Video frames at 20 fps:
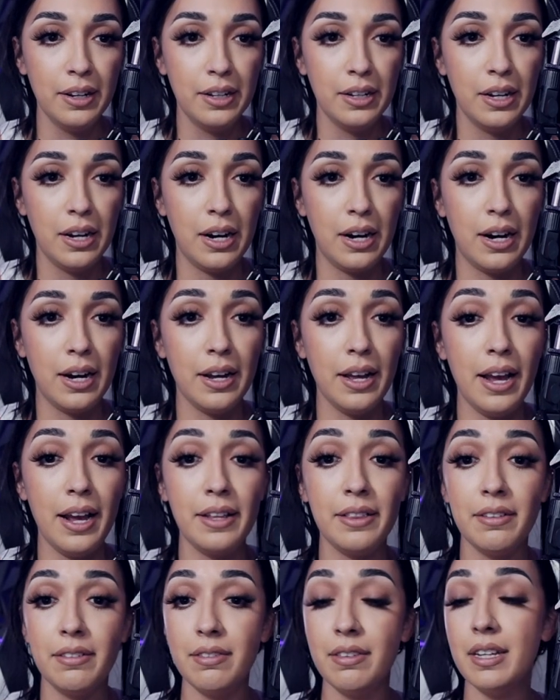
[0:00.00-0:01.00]

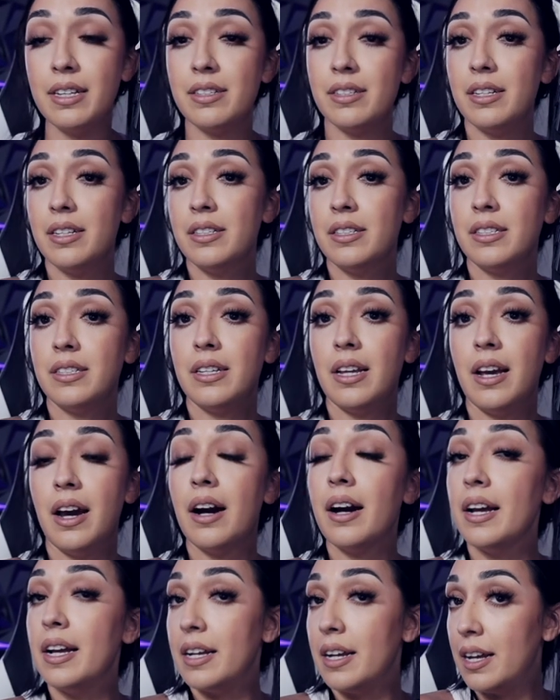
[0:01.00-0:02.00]
And this is,
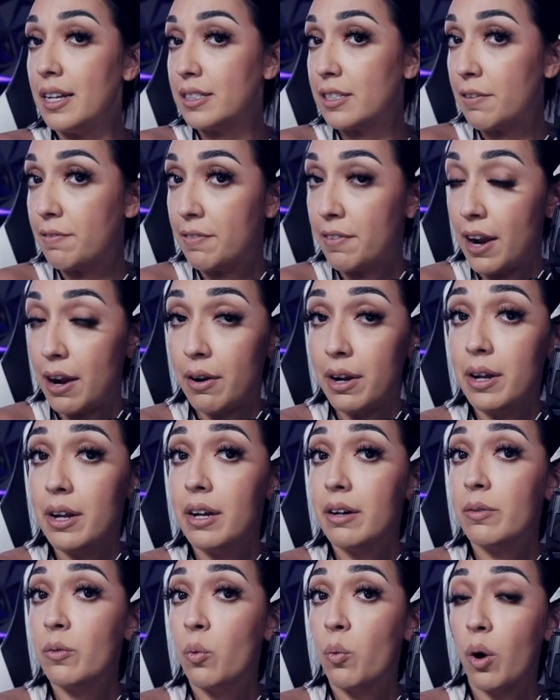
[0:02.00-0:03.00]
it's a
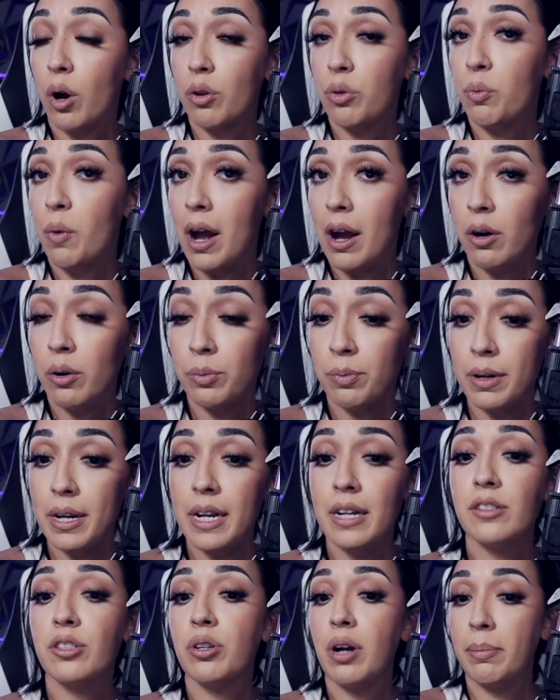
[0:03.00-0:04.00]
very worthwhile
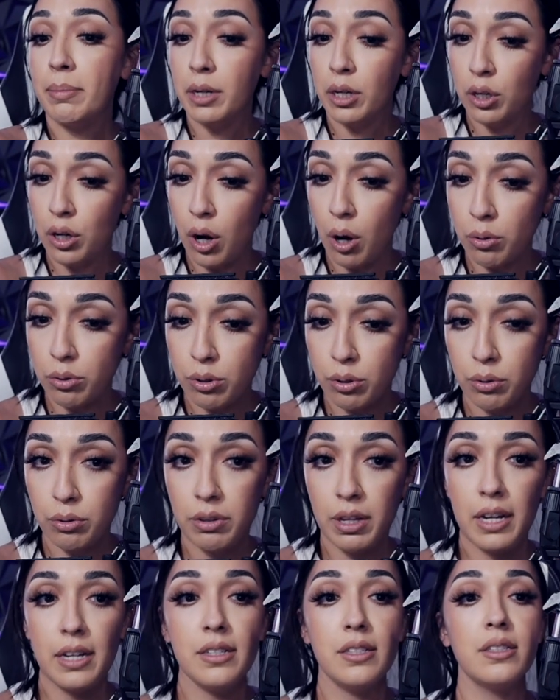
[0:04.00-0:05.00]
read, so I'm going to go through
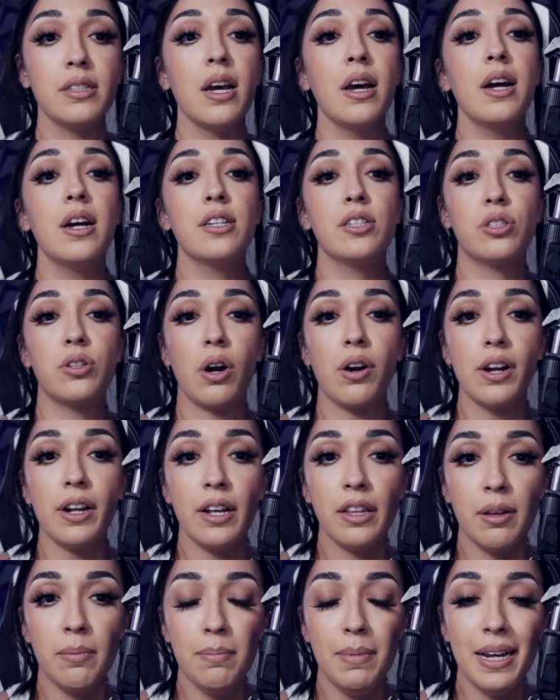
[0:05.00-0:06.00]
this. Starting
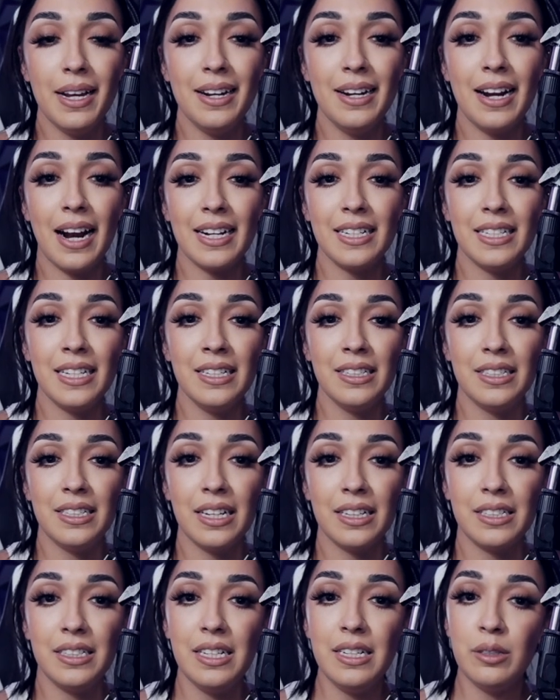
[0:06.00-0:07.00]
in the
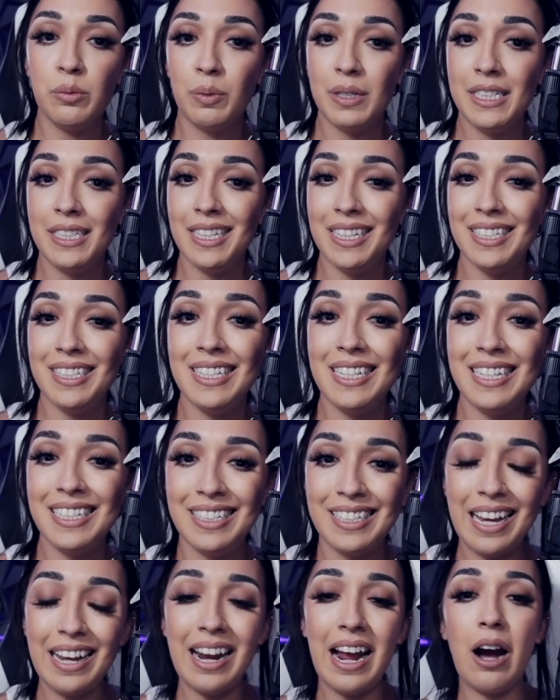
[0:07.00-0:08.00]
mid-1960s, when Disney
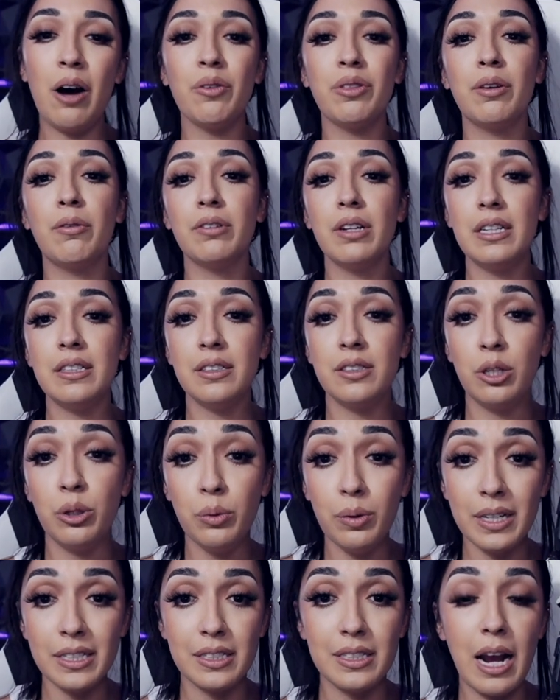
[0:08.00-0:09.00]
set out
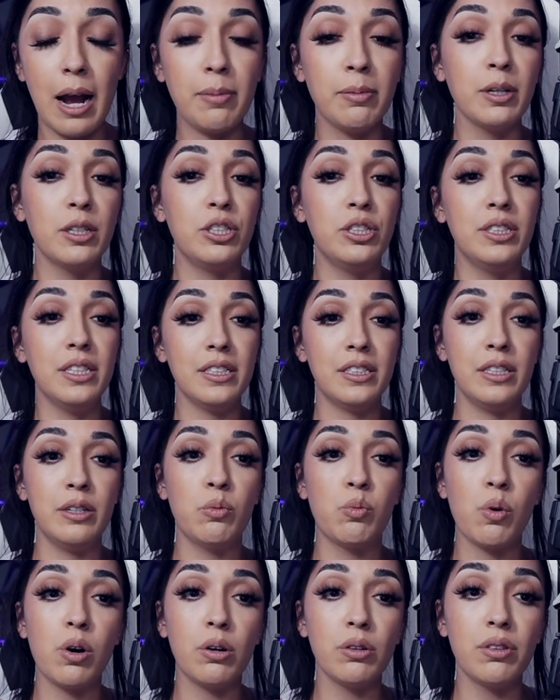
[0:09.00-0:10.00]
to establish Disney
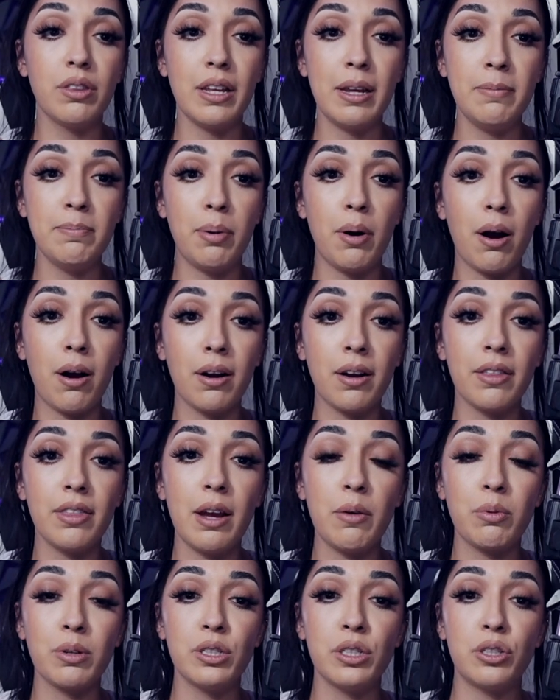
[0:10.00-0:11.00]
World theme park,
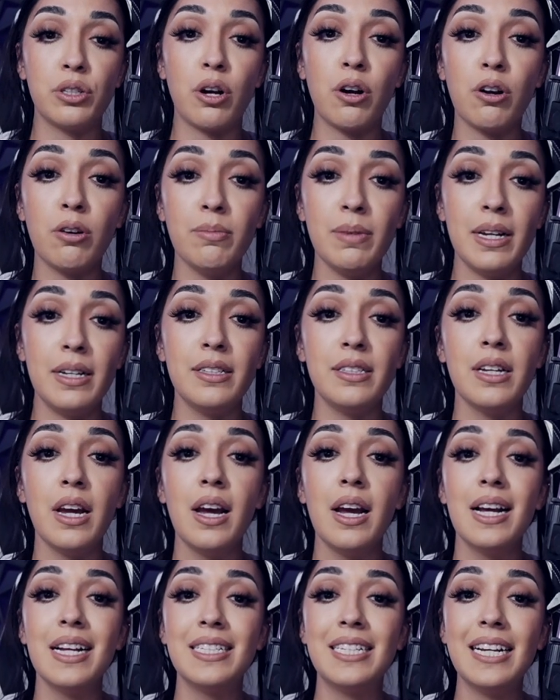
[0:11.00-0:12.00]
they were determined
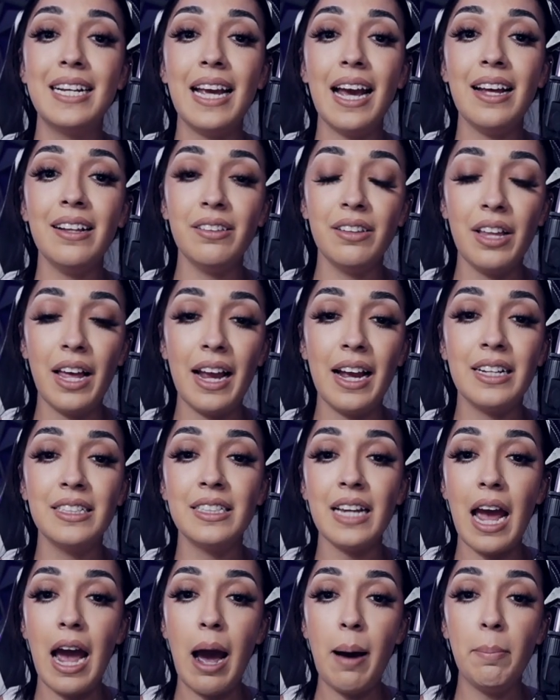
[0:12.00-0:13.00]
to get
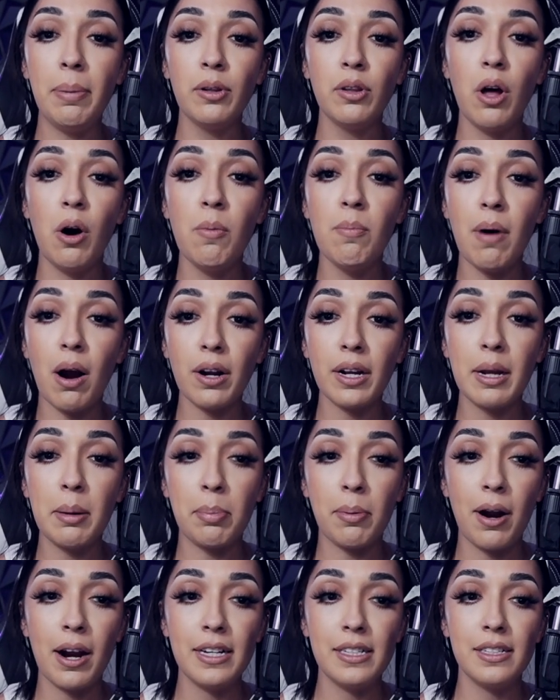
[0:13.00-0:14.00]
land at below market
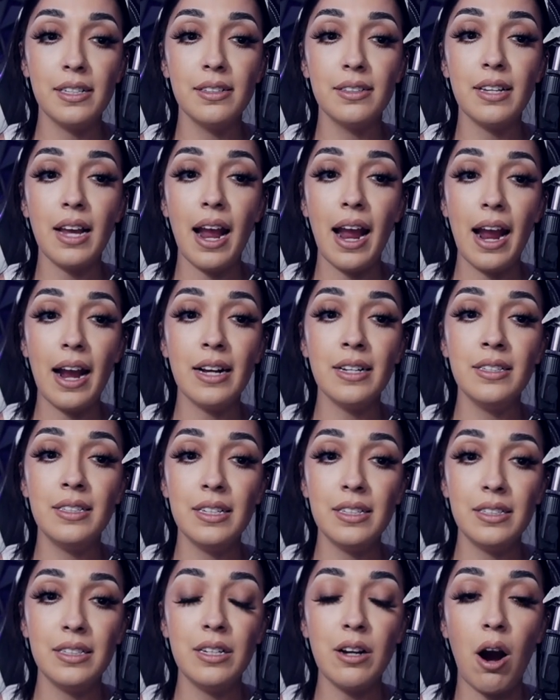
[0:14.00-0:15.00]
prices, and
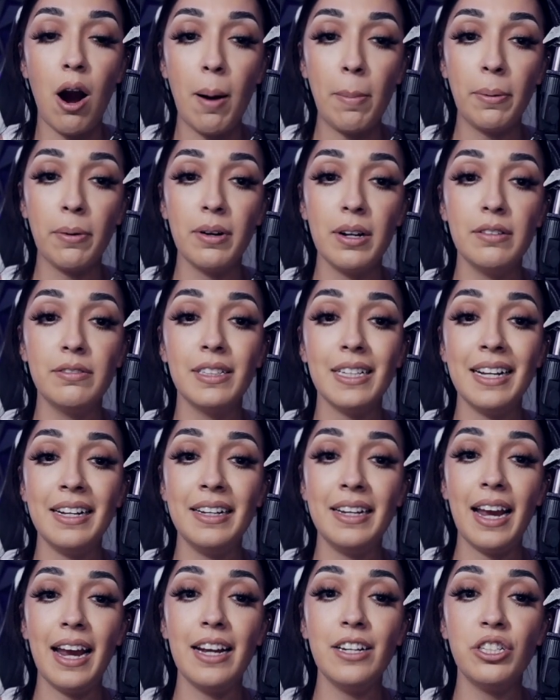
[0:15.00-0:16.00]
Disney operatives
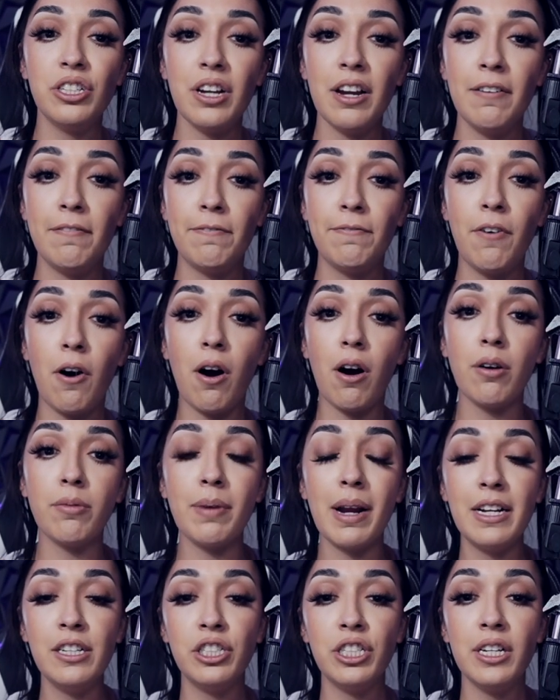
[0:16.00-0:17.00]
engaged in
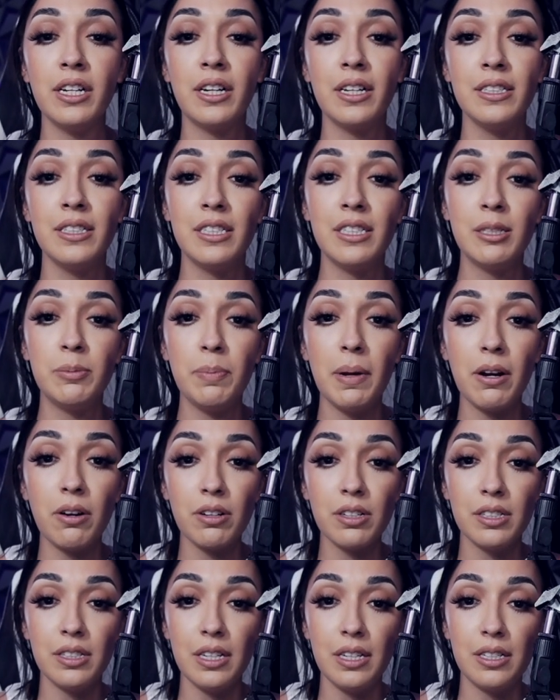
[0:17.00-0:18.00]
far-ranging
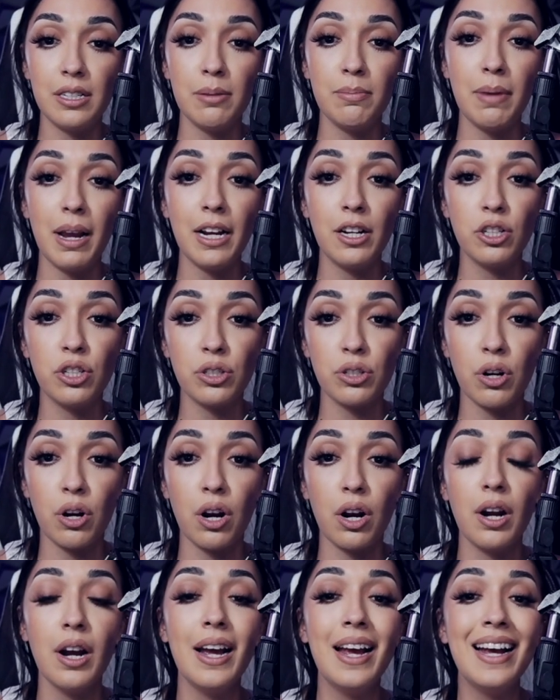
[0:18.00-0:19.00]
conspiracy to make
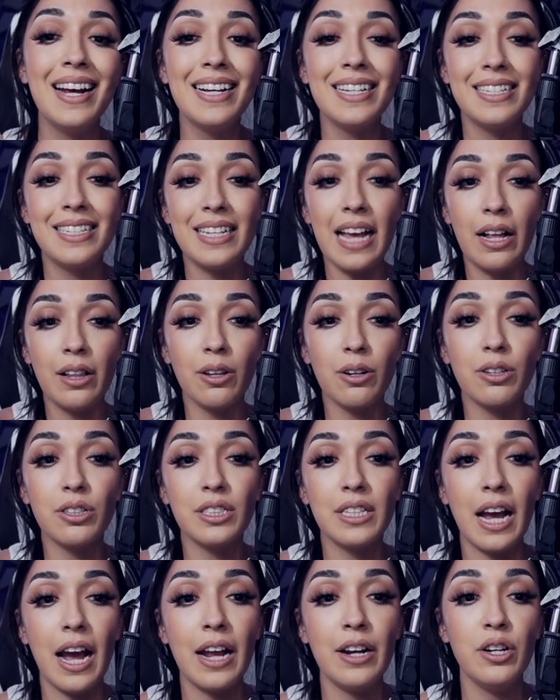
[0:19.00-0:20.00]
sure
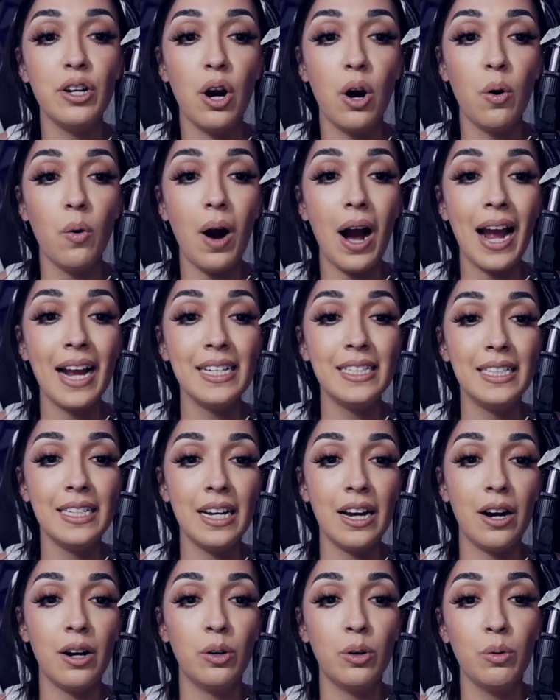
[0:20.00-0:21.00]
sellers had no
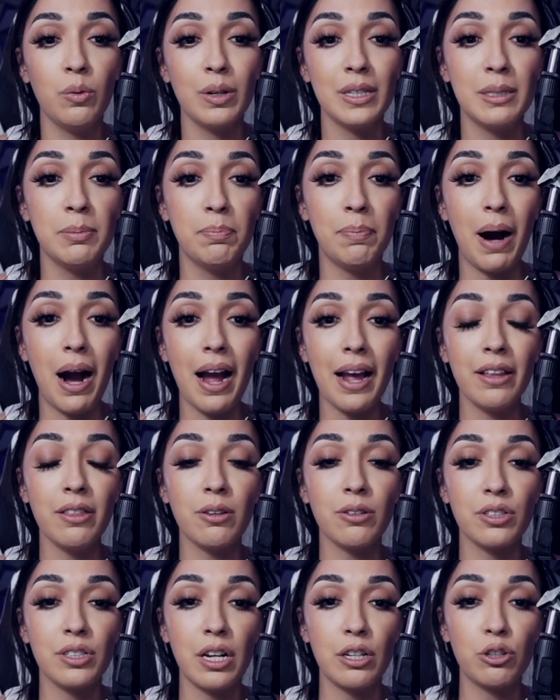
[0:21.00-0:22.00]
idea who was buying
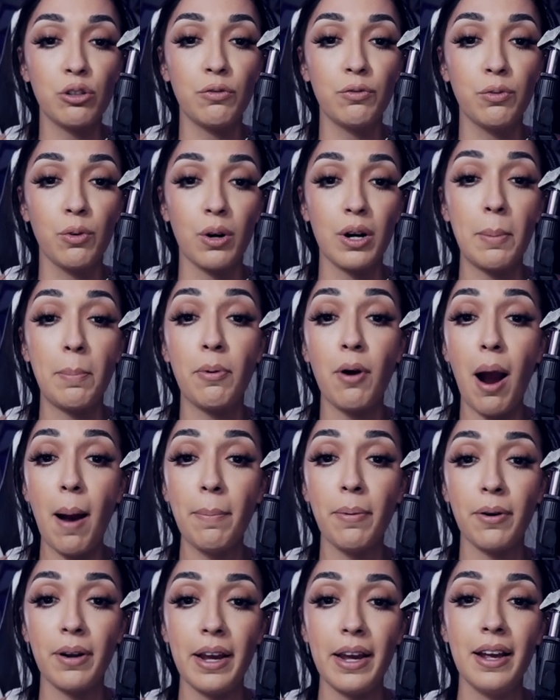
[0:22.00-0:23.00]
their Central Florida
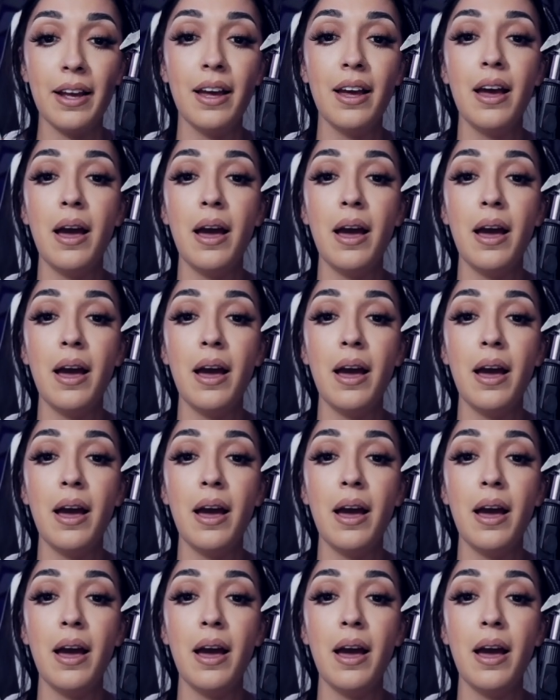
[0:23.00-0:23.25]
property.